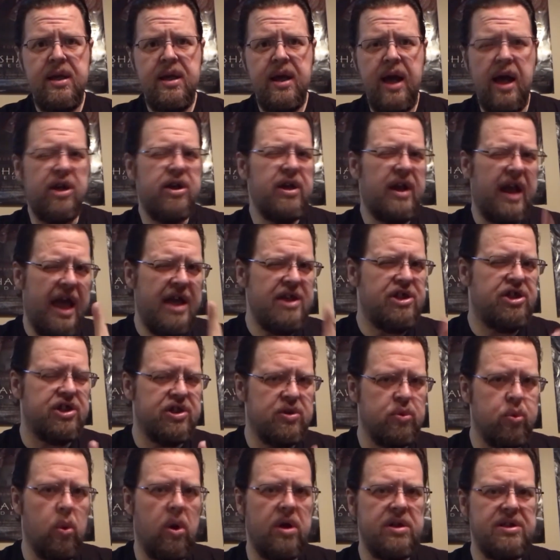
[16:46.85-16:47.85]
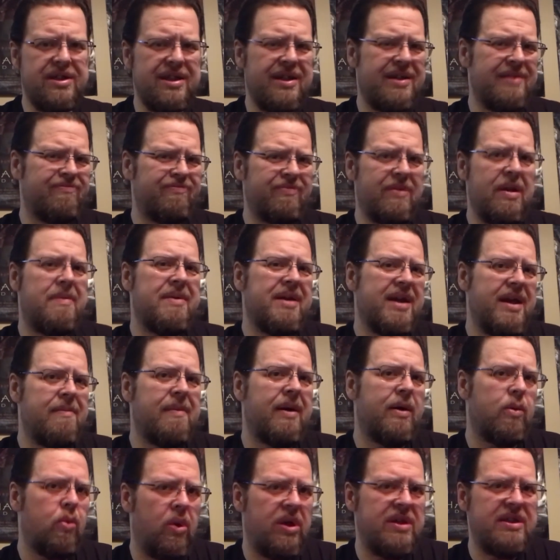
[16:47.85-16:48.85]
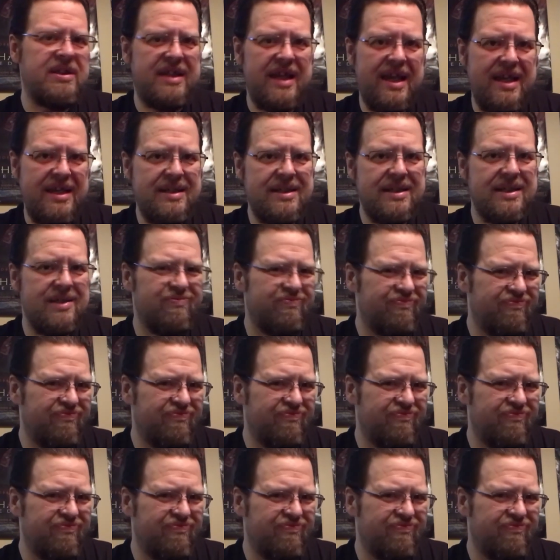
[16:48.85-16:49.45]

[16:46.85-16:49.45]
I could have had just one, said, I'm going to get my one taste.